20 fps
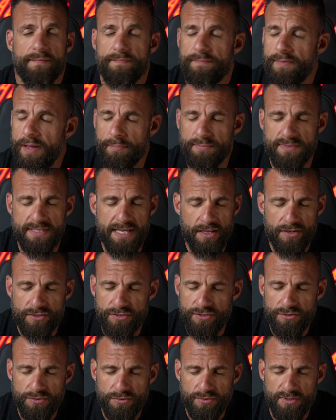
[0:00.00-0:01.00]
I'm telling
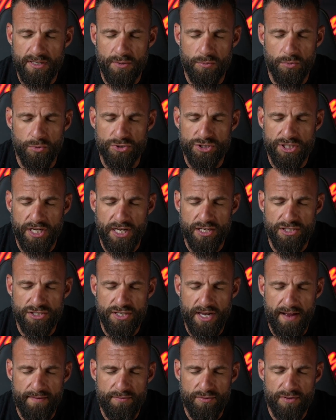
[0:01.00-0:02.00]
you, it will change
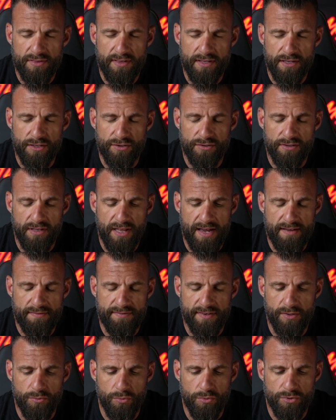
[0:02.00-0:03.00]
everything in your life.
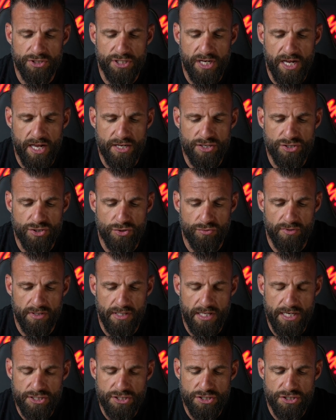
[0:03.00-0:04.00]
It will change your
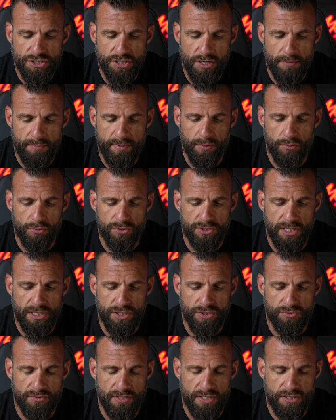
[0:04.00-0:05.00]
relationship. It will change
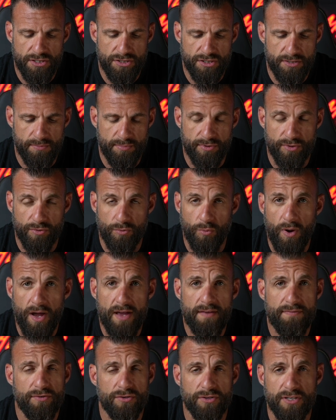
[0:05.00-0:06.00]
your relationship with your
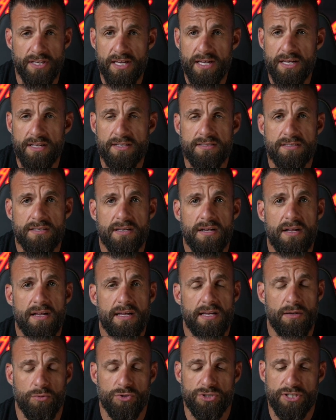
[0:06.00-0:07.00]
wife, your kids.
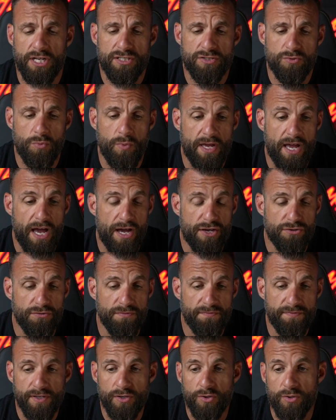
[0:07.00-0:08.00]
It will change the way how you
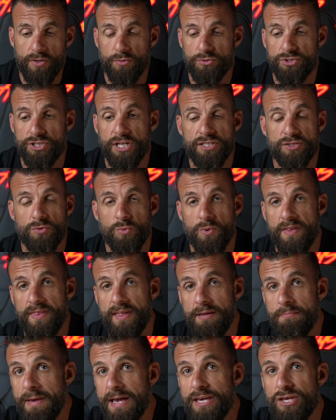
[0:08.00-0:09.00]
feel. It will change the way
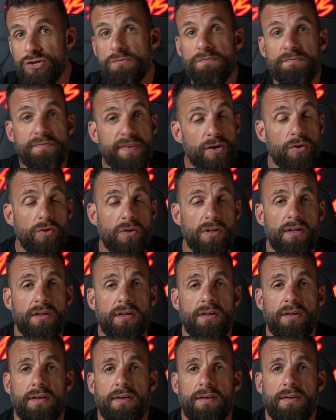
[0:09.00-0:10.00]
they make you feel.
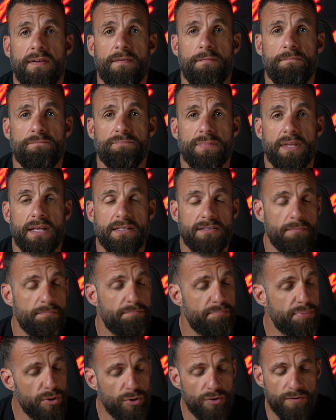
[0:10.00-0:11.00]
It's a
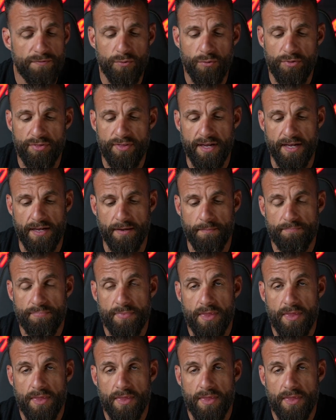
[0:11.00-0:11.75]
beautiful thing.